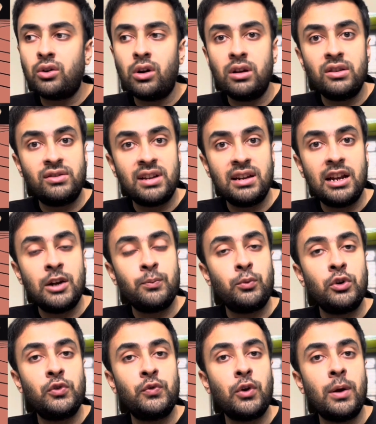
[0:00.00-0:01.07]
constant
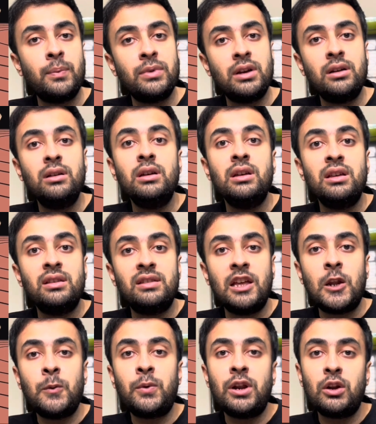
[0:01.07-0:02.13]
inputs from the
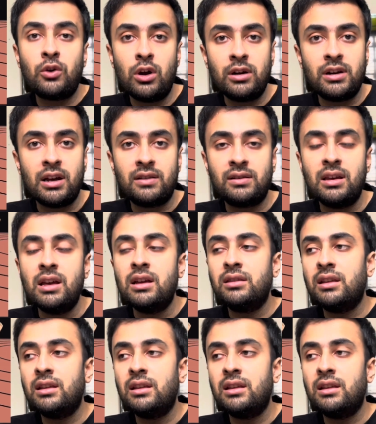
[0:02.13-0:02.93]
cerebral cortex.